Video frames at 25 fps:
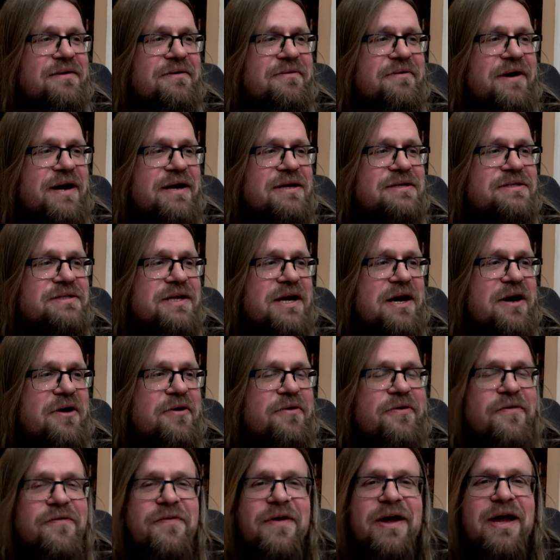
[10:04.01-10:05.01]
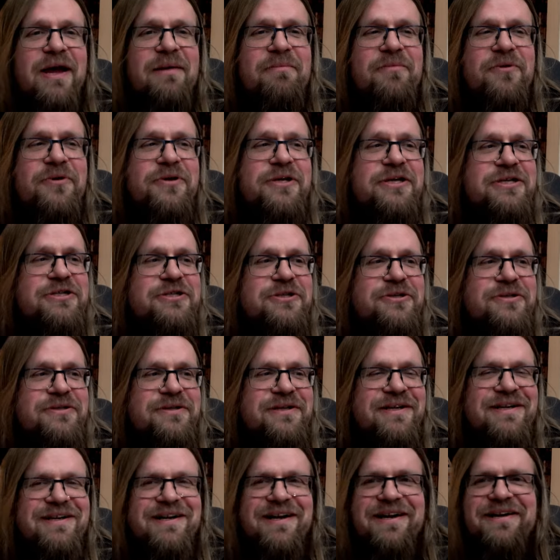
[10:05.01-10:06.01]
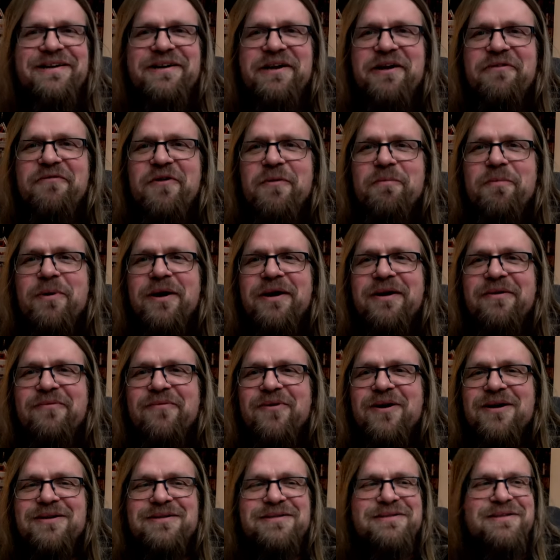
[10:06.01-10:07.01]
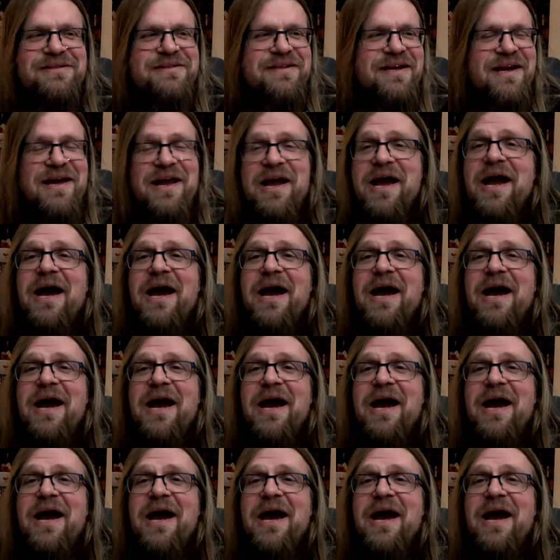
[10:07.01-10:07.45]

runs out of ammunition, and everybody wants it.